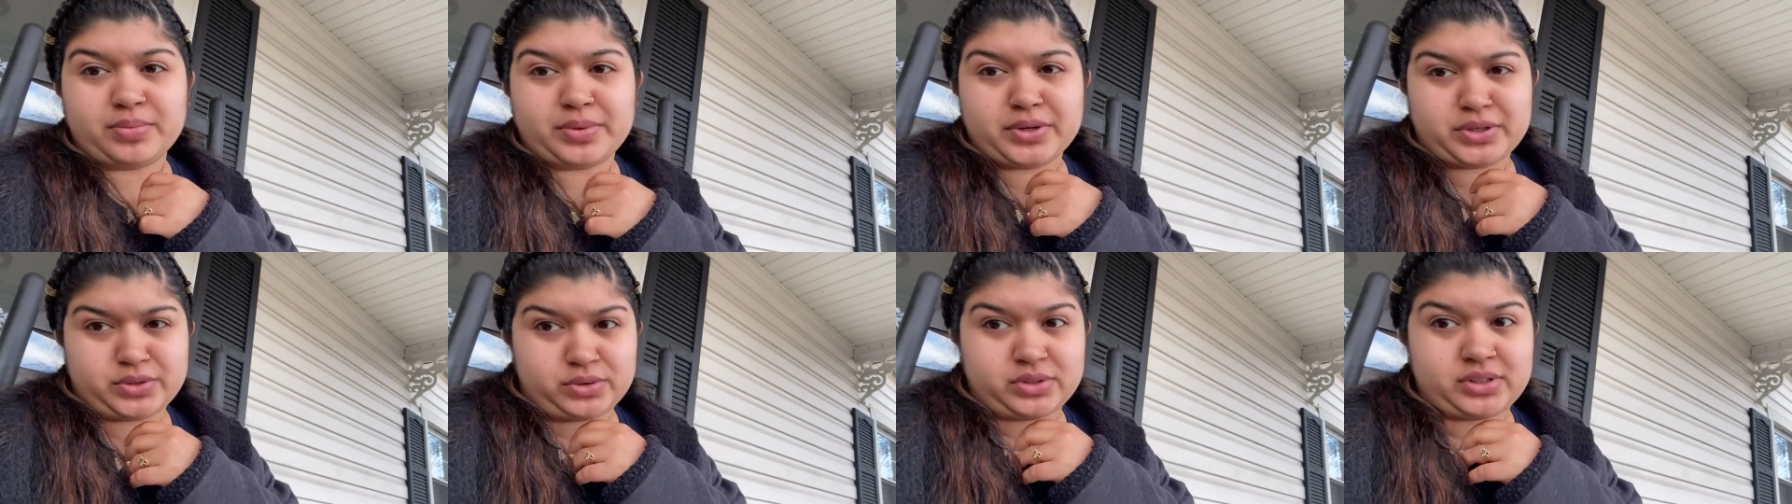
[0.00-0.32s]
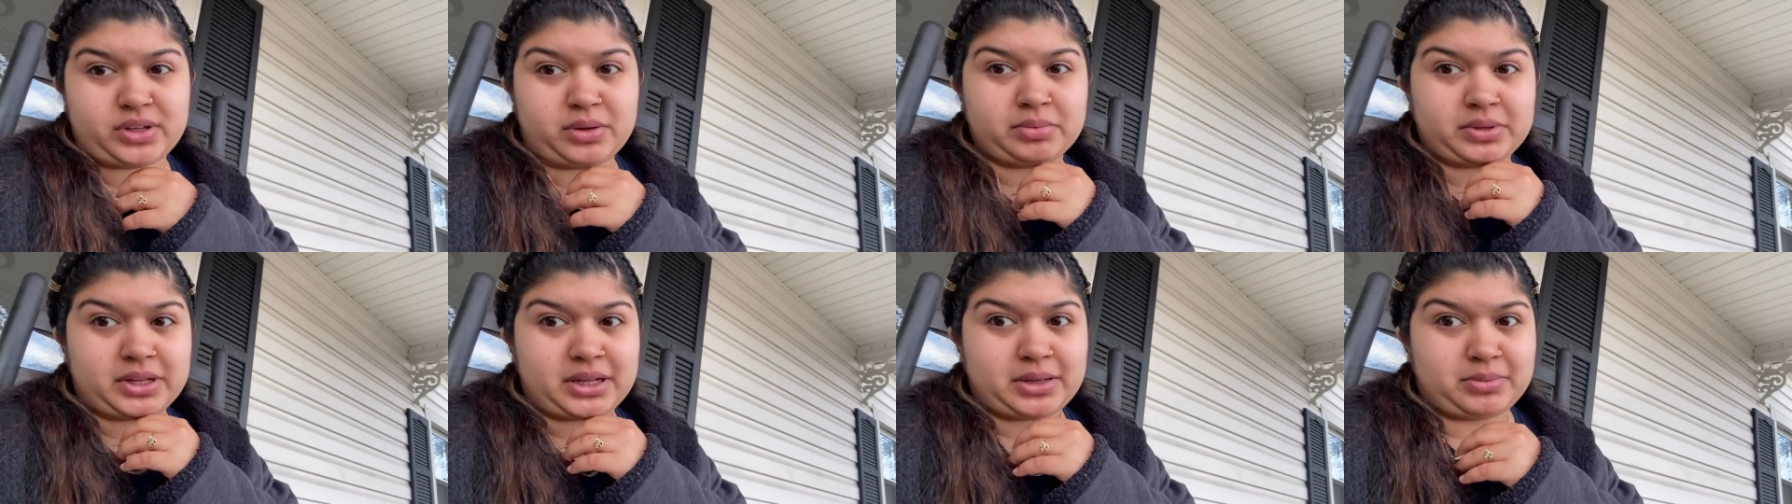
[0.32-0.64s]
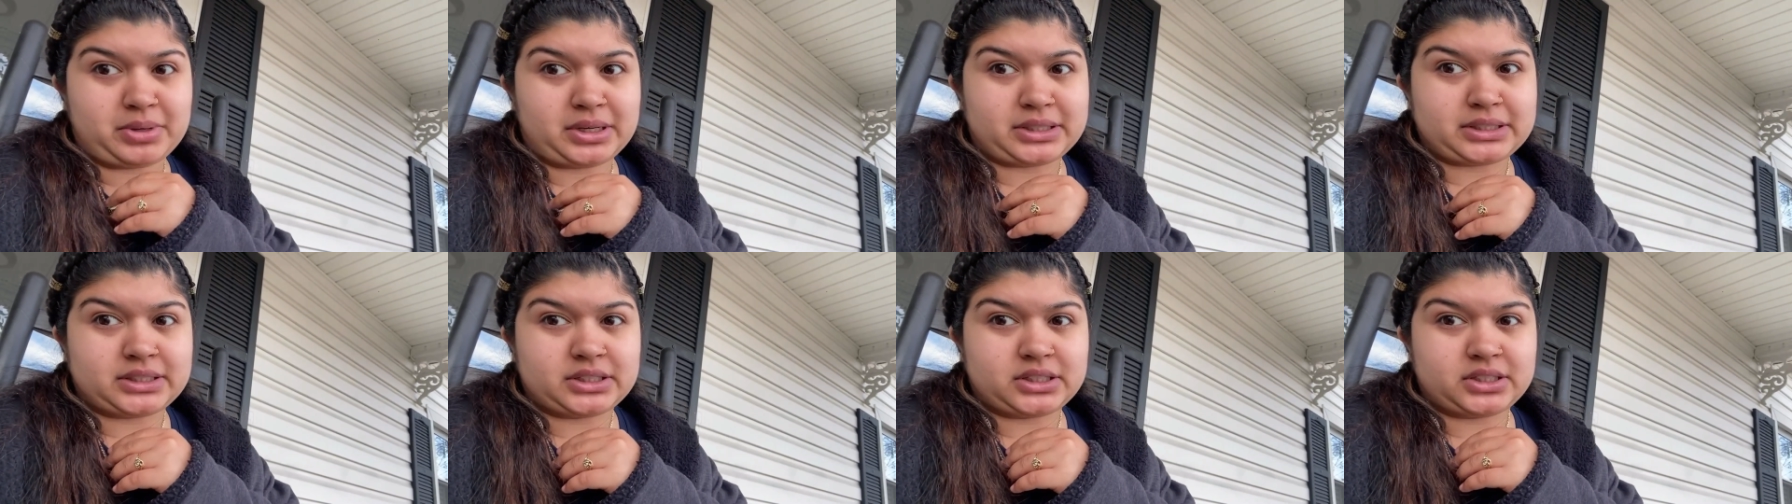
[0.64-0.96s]
but it was something
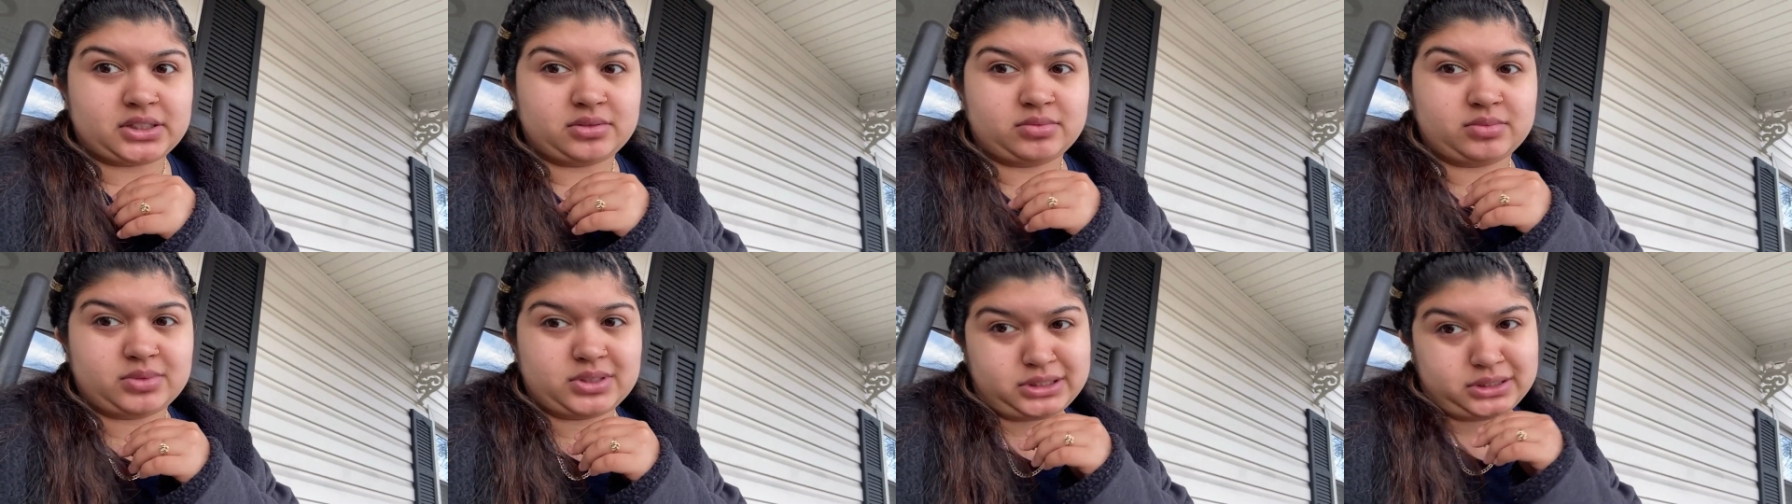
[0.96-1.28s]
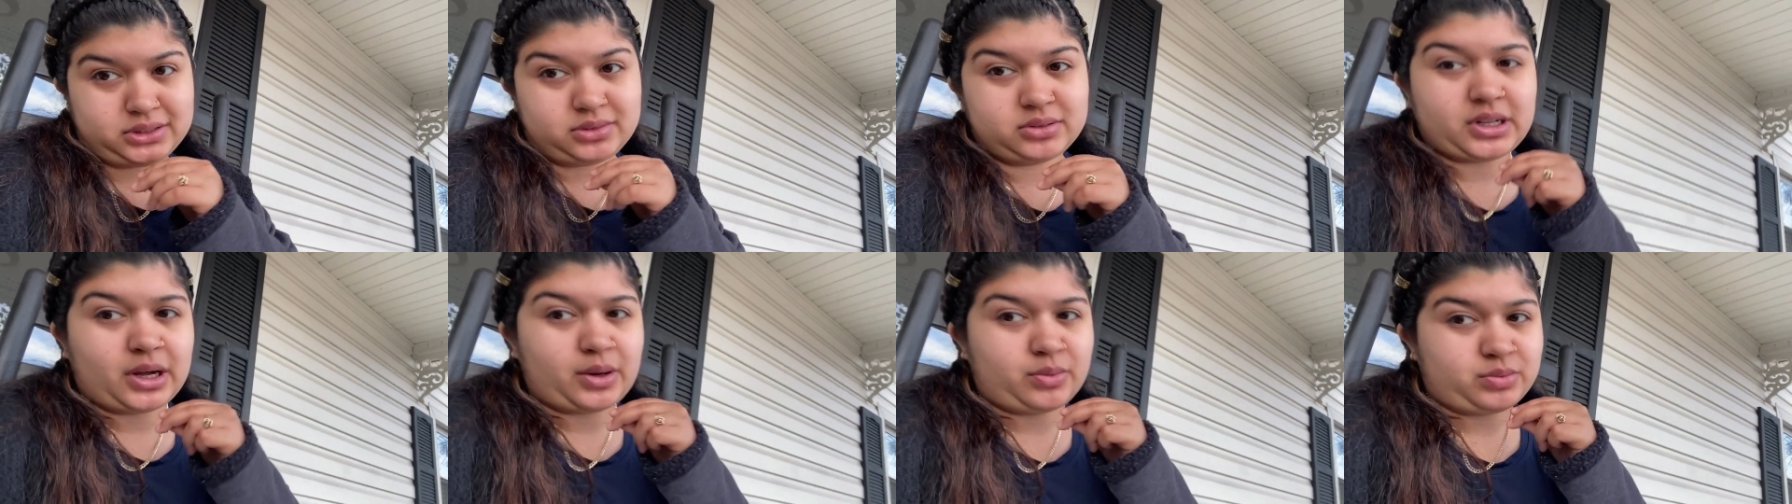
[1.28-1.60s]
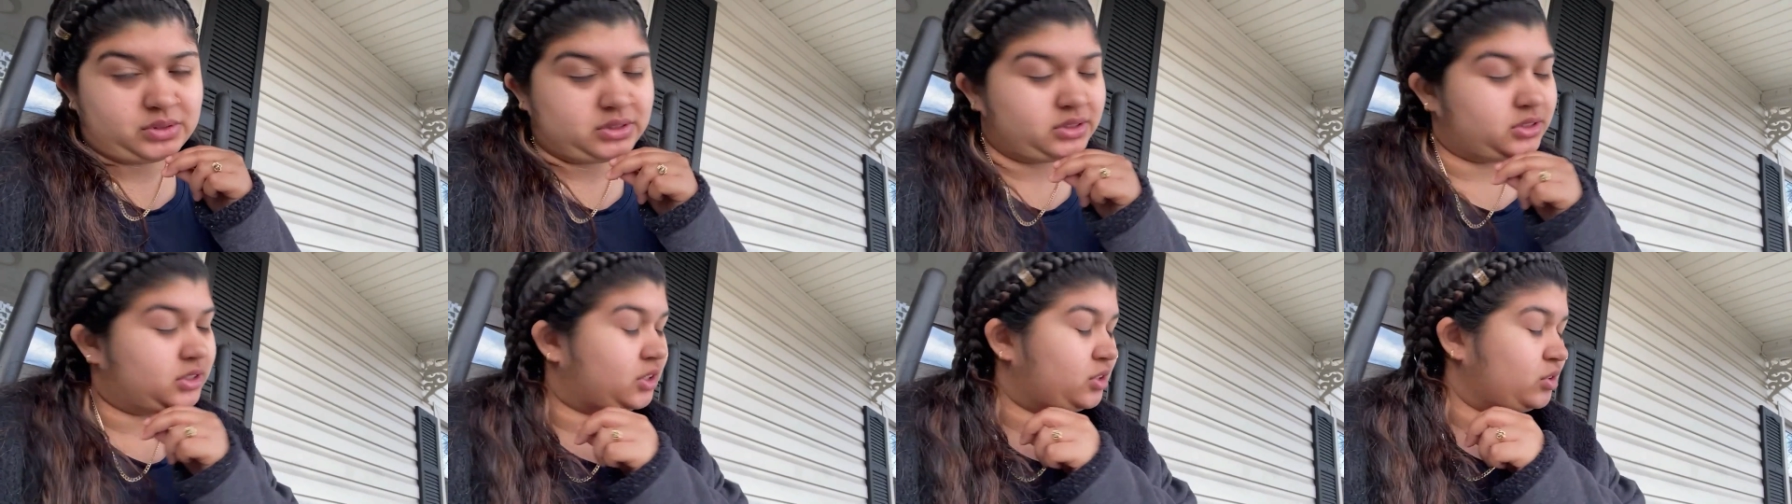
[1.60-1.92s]
Mexican. That
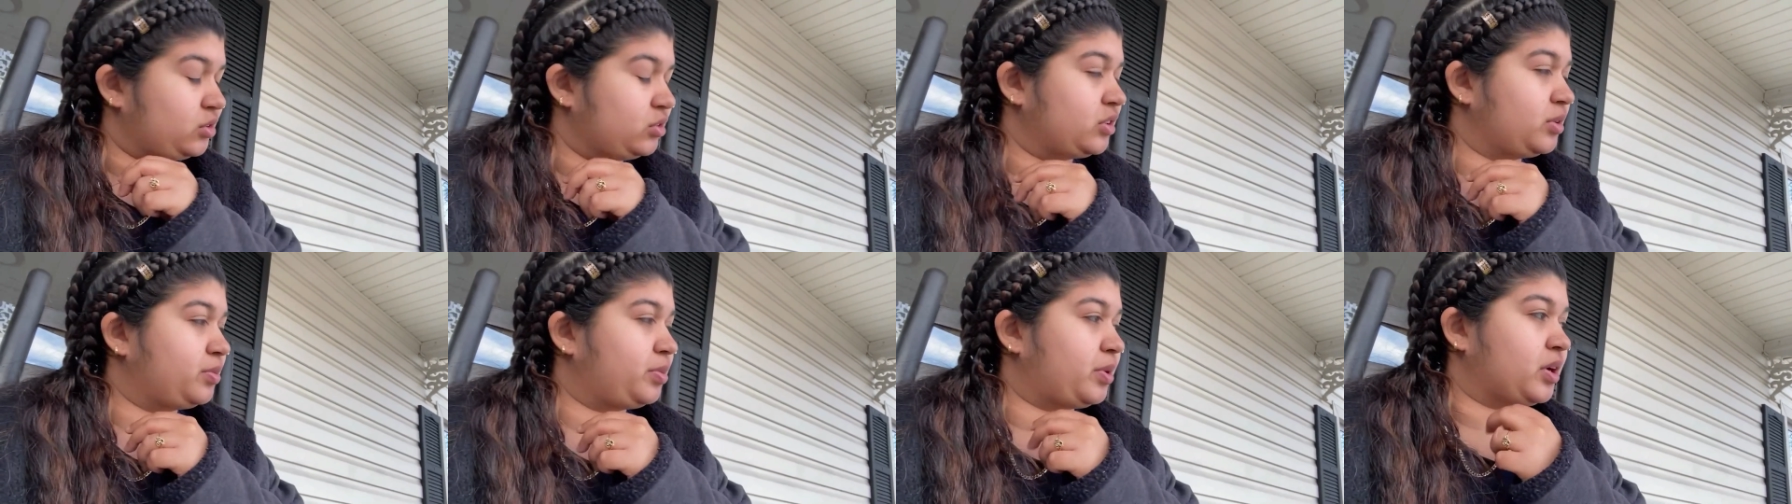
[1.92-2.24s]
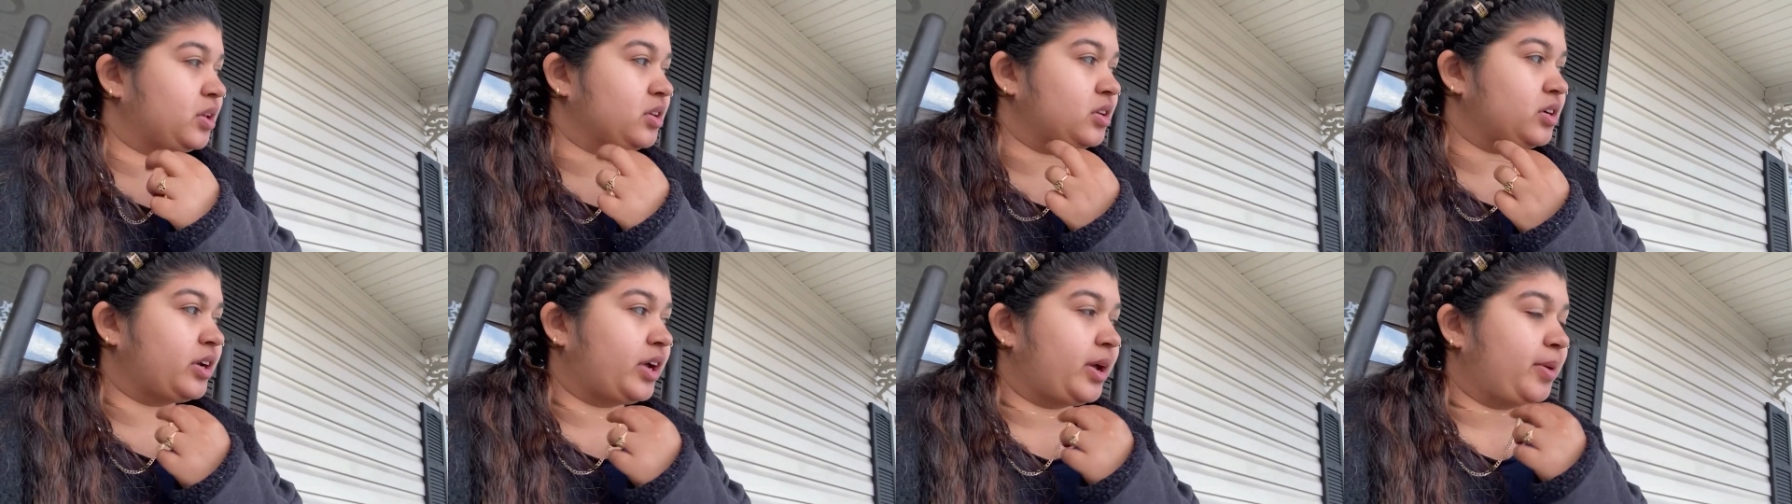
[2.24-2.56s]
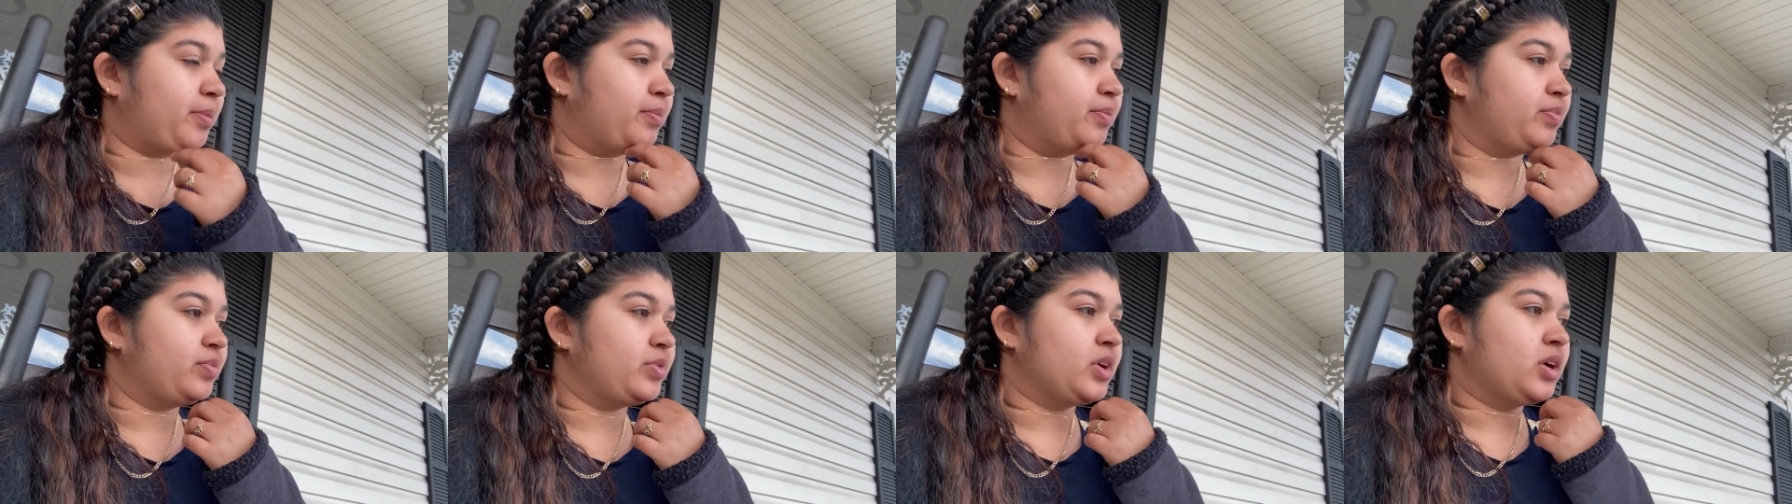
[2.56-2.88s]
was literally part of the name.